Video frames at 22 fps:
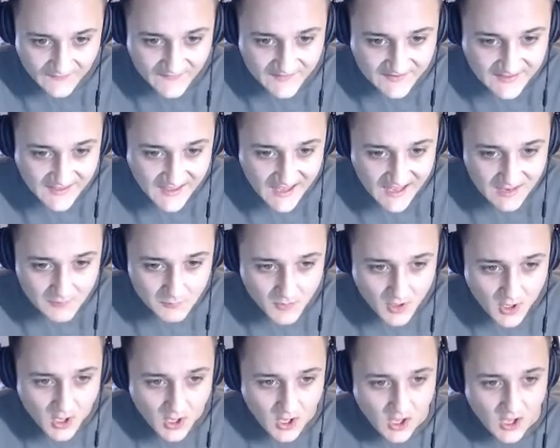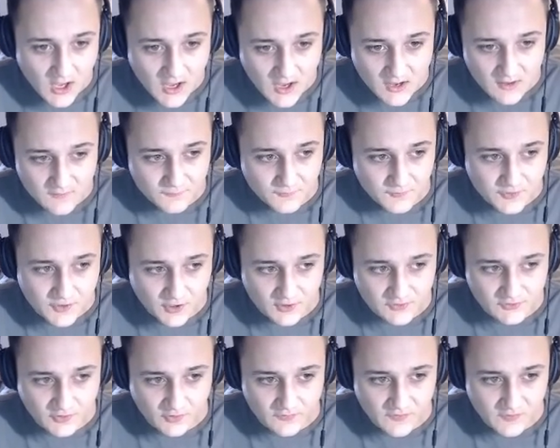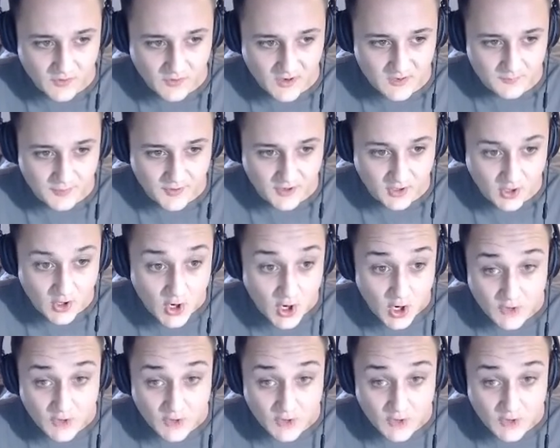the game of Girls Only Water Park.